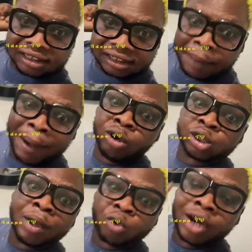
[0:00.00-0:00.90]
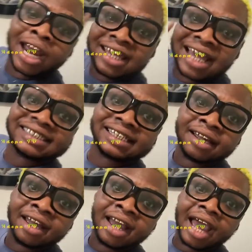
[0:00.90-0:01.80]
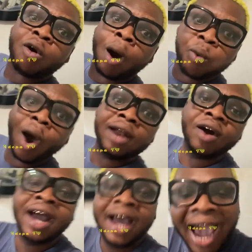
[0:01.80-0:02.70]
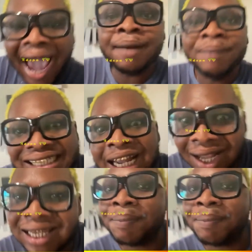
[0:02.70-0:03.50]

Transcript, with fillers: Somehow to be Cornelia, Yase, Echo Buano. Hey, Mr. Logic,